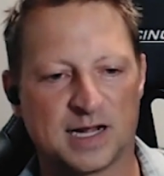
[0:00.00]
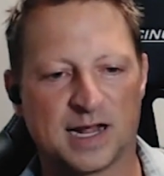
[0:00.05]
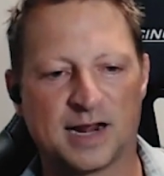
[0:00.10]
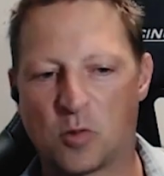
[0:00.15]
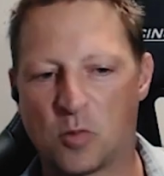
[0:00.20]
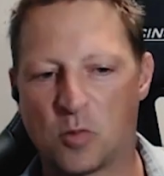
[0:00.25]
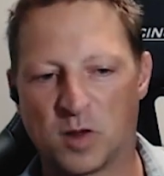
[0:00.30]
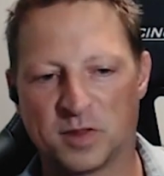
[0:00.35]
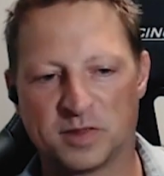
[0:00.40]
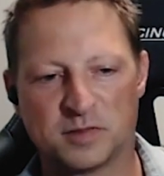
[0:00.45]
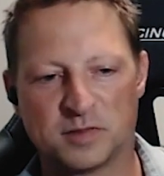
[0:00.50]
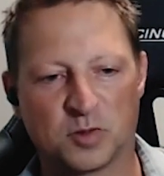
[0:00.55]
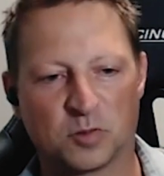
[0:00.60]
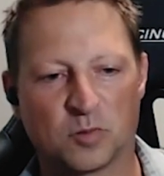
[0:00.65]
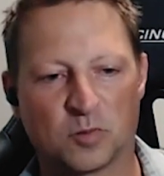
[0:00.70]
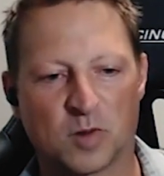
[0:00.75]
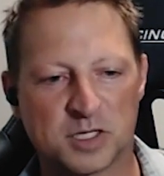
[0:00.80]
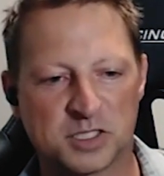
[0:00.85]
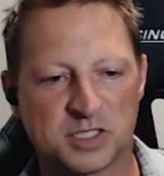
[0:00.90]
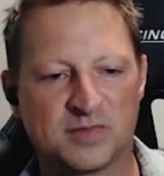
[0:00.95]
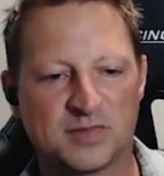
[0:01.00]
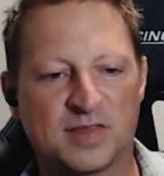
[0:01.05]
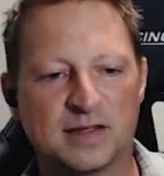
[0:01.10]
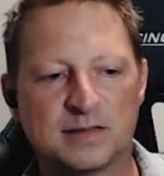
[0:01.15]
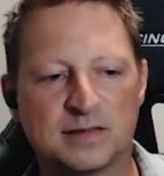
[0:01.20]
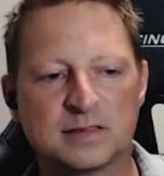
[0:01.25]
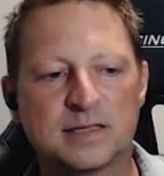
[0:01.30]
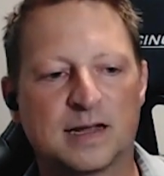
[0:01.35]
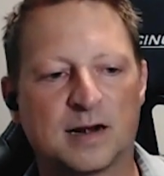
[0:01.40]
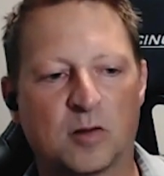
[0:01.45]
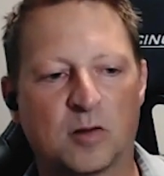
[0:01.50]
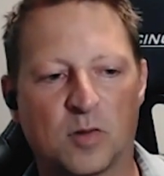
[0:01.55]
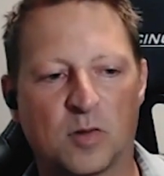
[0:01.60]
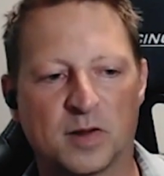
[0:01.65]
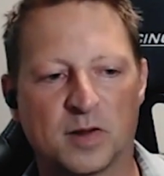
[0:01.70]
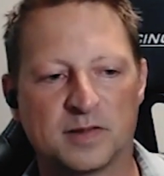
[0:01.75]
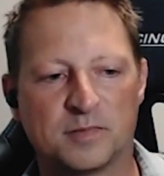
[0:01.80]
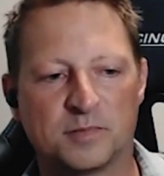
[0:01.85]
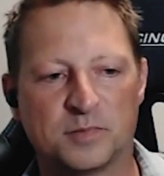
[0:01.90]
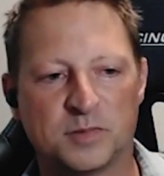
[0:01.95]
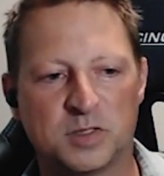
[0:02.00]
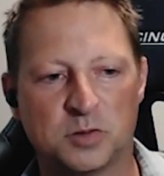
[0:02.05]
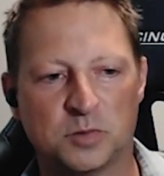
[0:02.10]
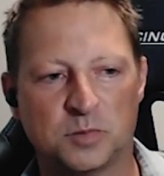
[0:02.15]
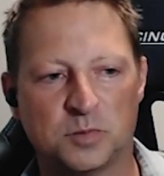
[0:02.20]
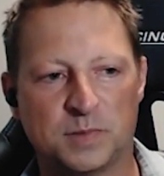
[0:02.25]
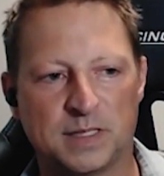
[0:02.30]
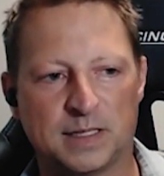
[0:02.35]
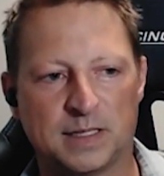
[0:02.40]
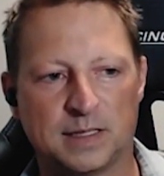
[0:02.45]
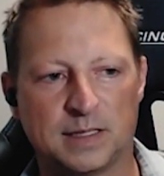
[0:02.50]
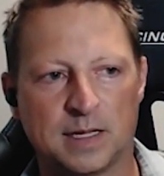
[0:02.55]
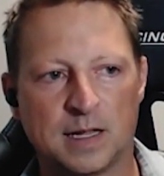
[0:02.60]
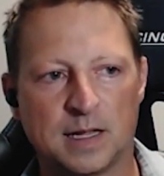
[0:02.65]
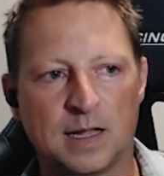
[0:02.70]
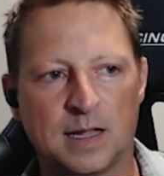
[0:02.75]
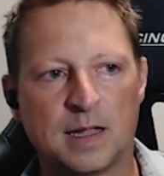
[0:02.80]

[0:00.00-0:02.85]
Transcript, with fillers: I don't want them to rush things. I don't want them to be